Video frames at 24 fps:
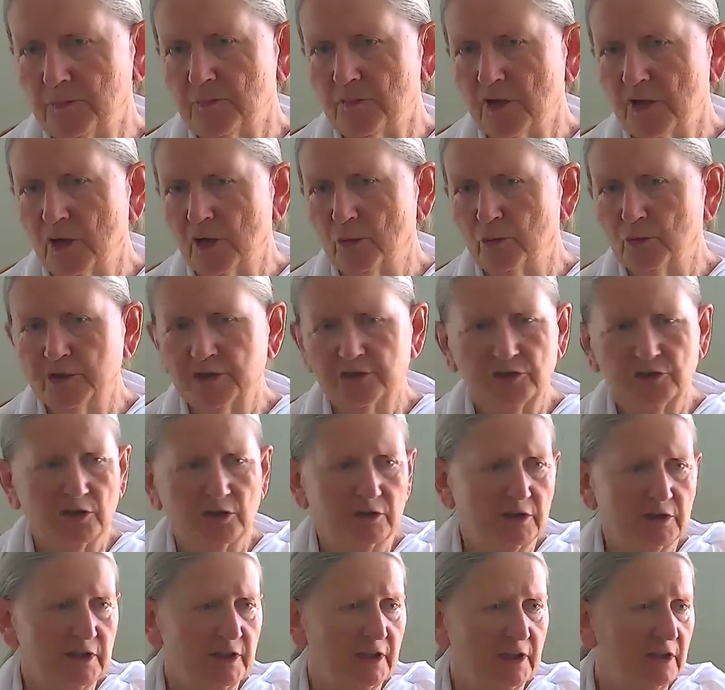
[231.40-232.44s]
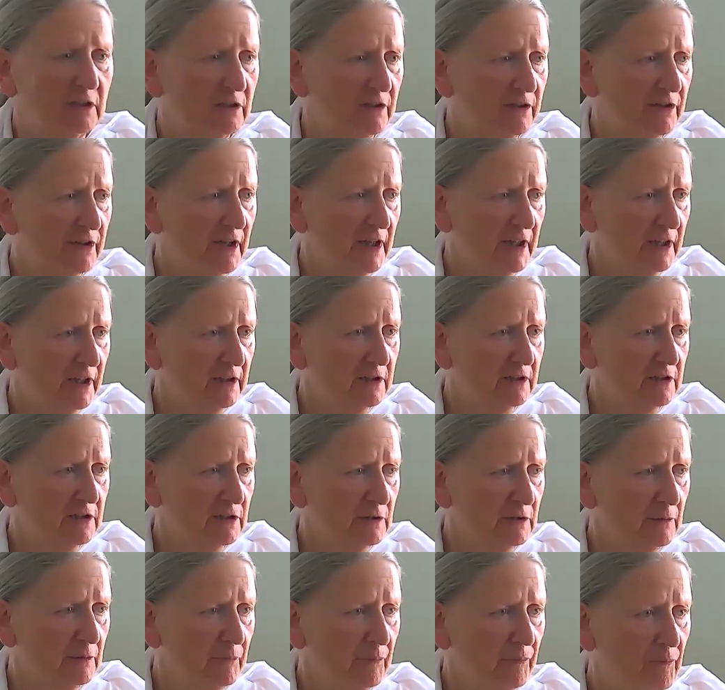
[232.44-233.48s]
which are incorrect.
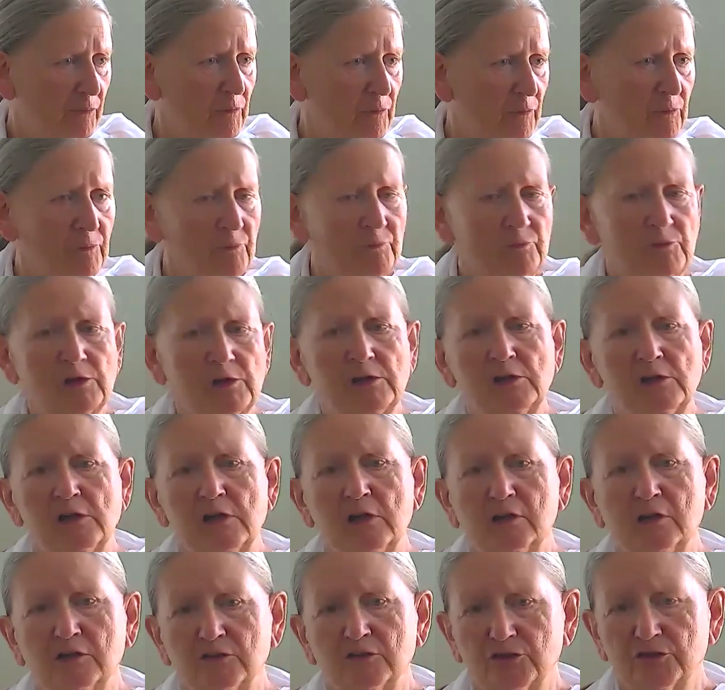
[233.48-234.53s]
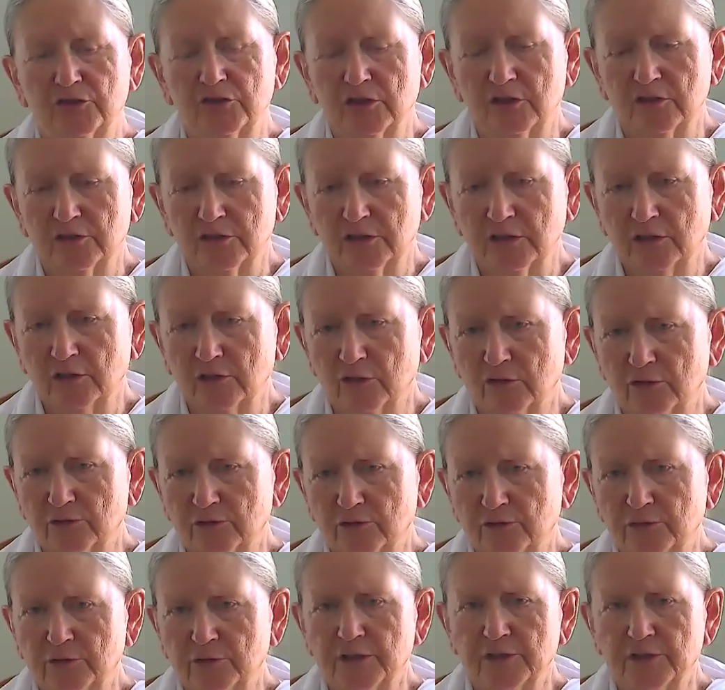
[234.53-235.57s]
Starting
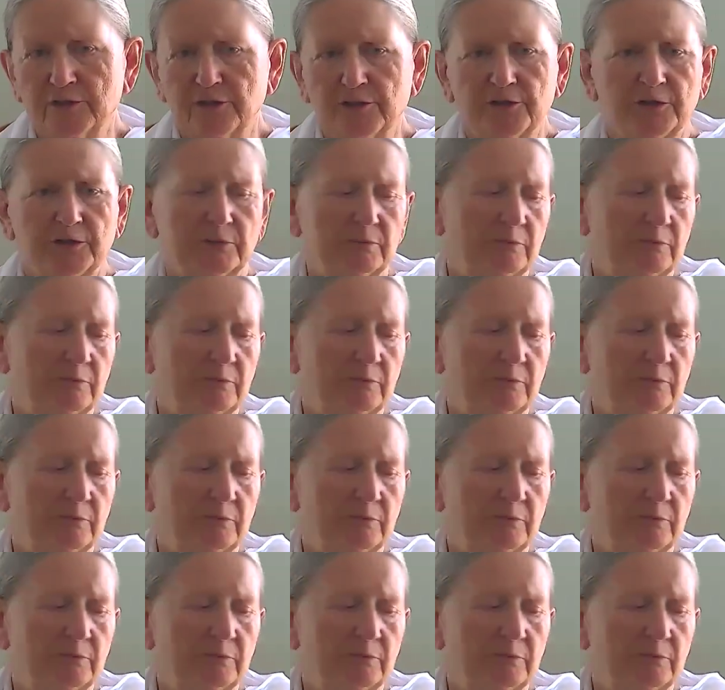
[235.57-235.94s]
off with